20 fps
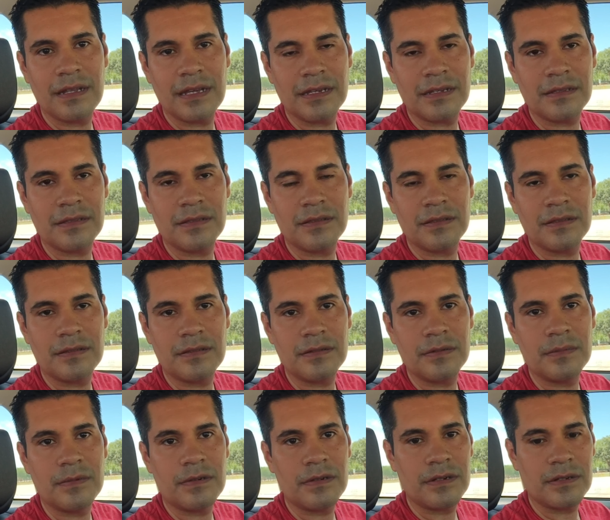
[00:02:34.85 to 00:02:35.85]
like
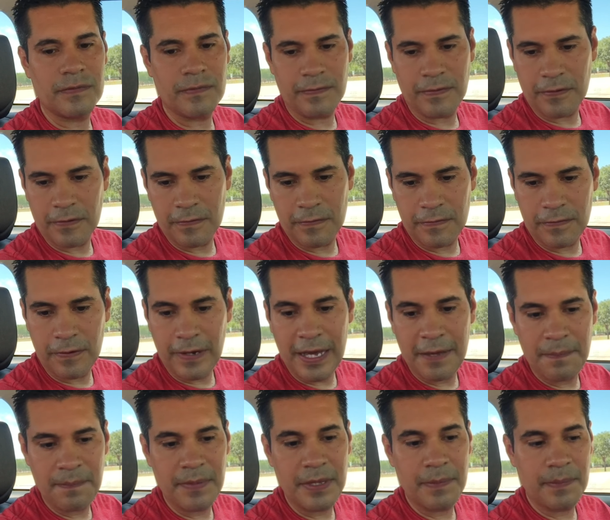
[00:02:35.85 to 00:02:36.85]
two more for
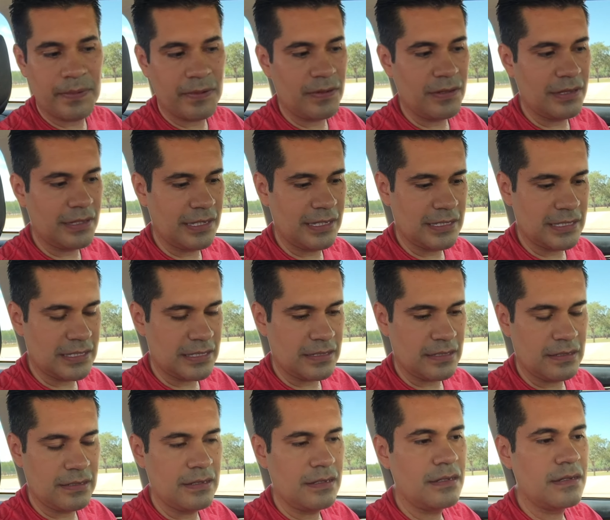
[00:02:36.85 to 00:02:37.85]
five people
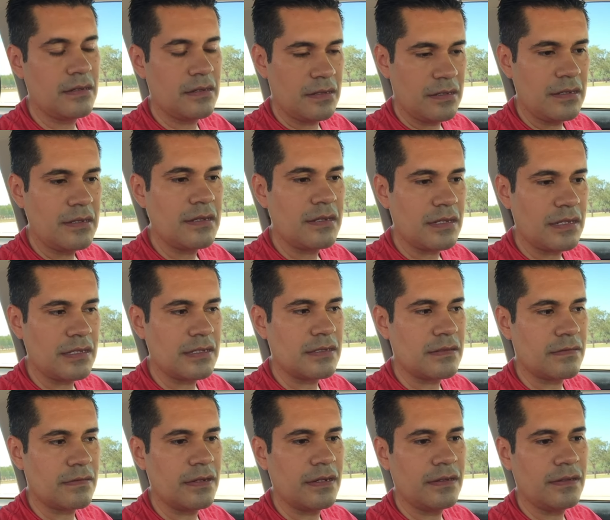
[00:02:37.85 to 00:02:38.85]
this
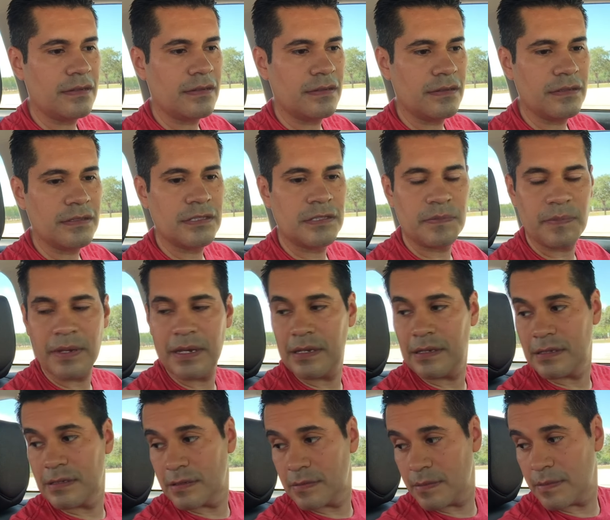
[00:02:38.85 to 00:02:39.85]
is real good
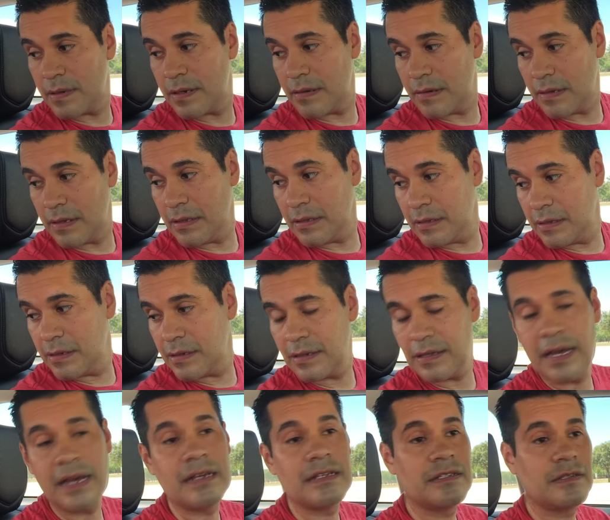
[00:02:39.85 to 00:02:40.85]
space very
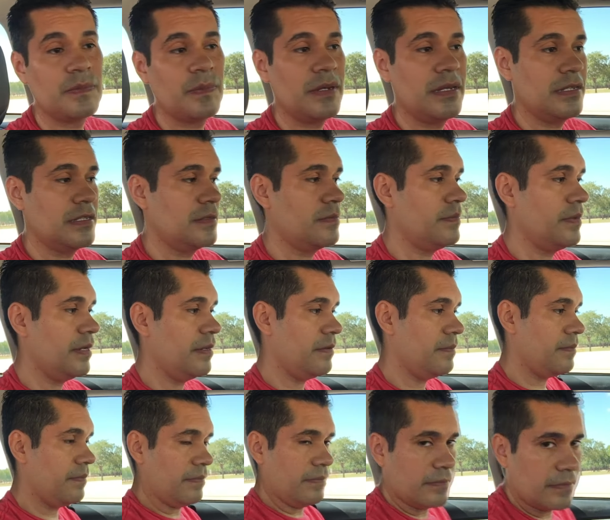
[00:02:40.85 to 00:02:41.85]
nice space very
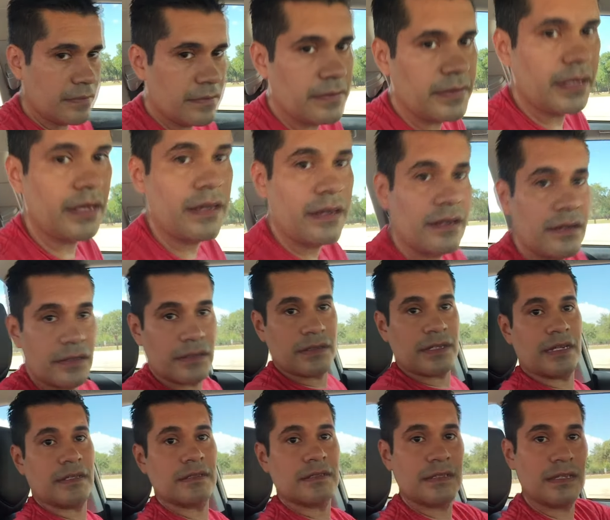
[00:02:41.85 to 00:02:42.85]
big you
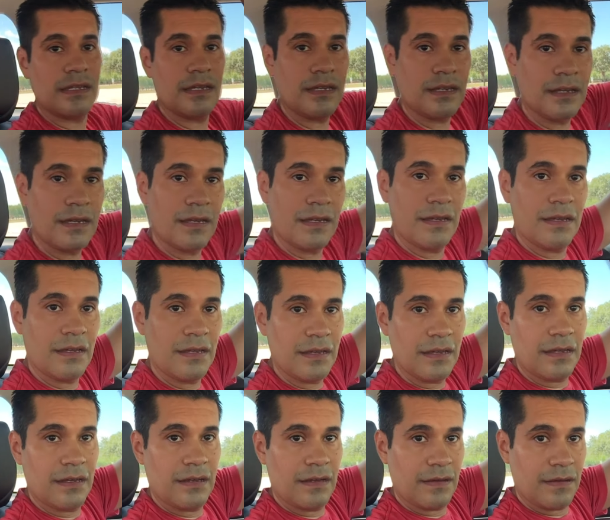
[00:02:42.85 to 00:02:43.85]
can see
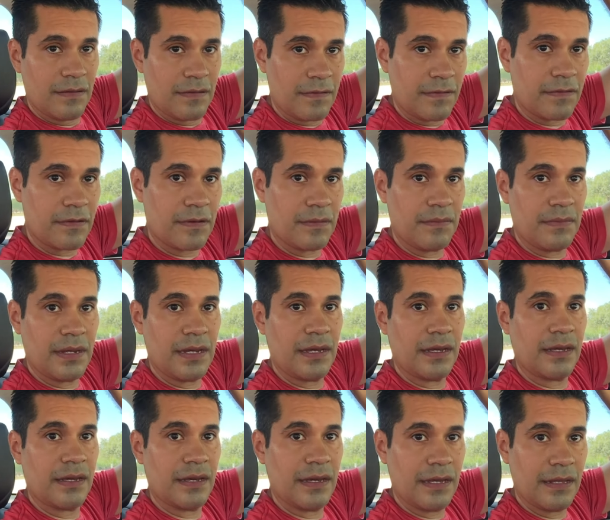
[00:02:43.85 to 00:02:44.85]
from my
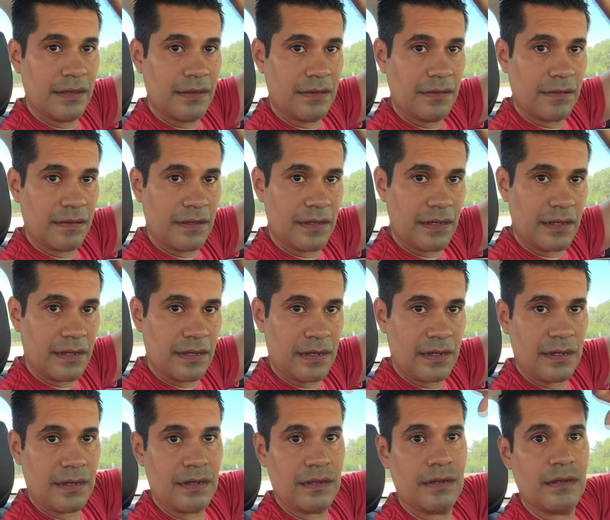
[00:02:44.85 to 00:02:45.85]
head to
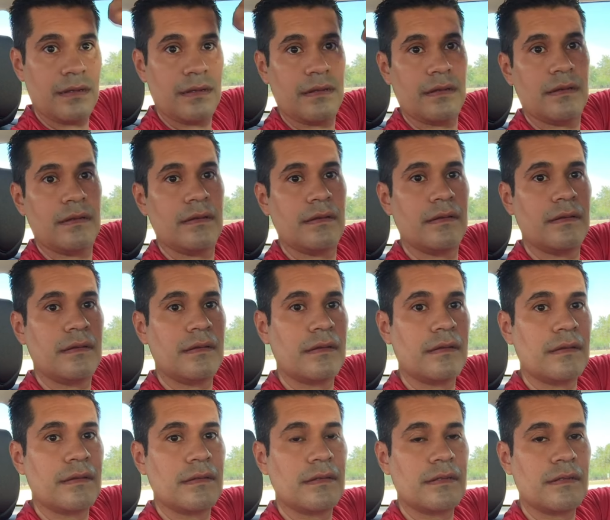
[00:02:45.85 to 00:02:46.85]
the
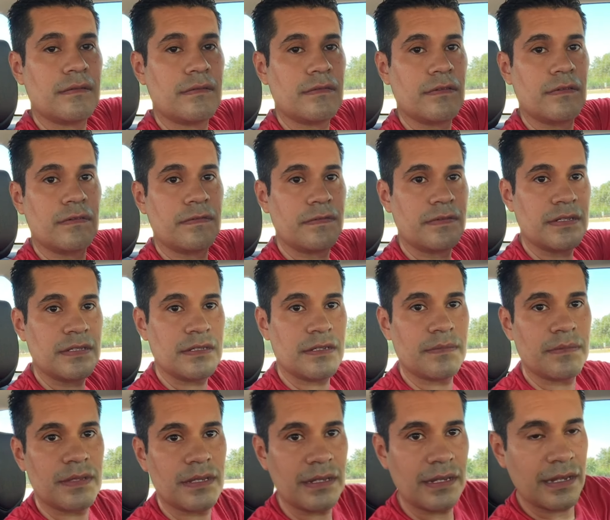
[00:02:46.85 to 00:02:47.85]
roof is
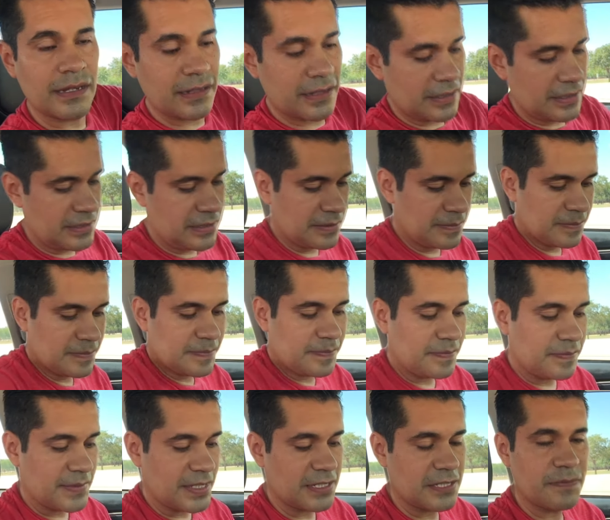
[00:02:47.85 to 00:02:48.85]
something like this
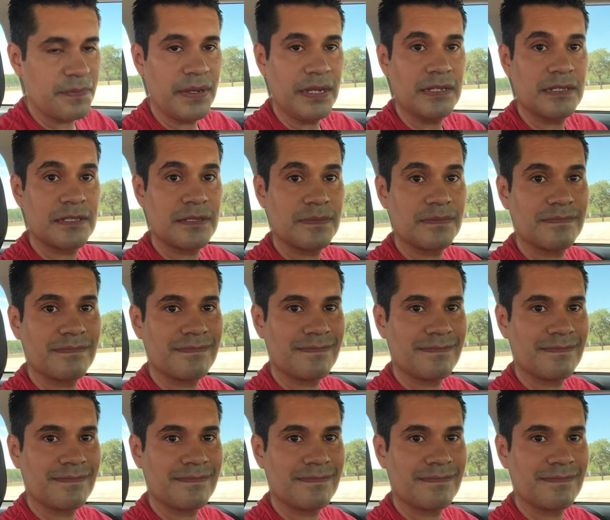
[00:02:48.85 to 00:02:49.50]
the space